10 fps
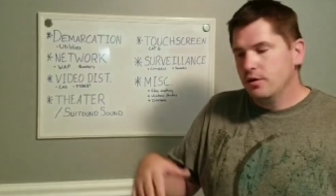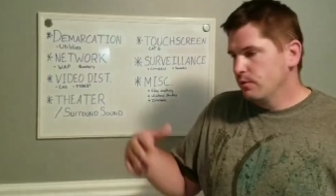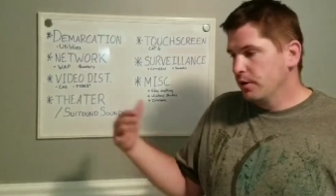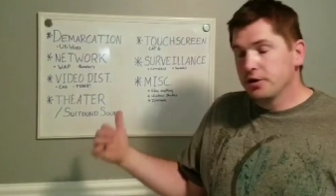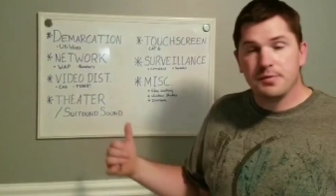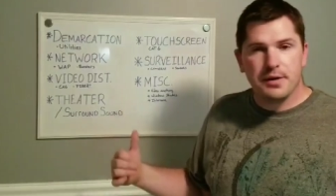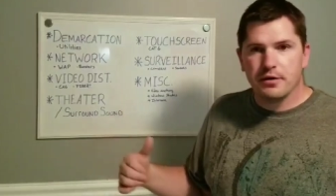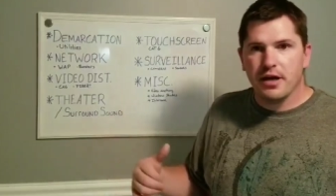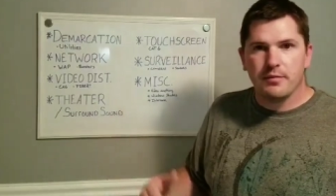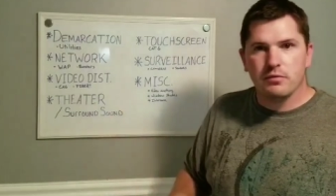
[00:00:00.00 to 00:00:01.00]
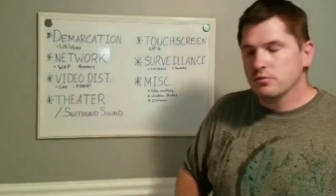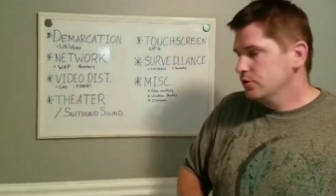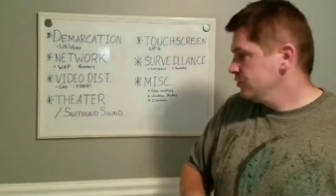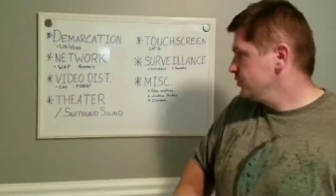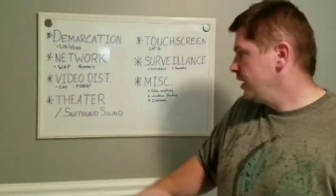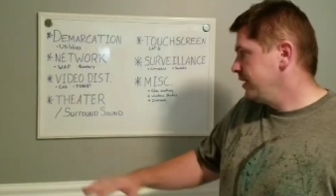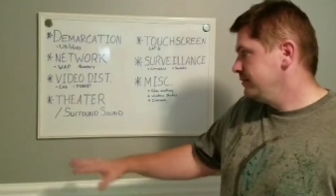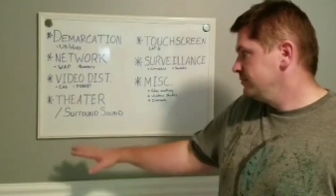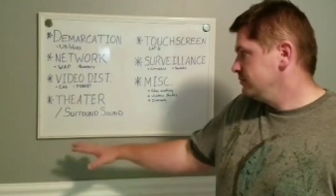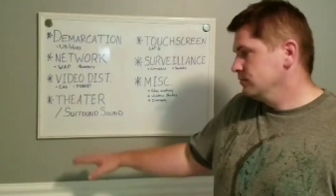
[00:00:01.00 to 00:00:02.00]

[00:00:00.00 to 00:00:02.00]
Run your speaker cable straight.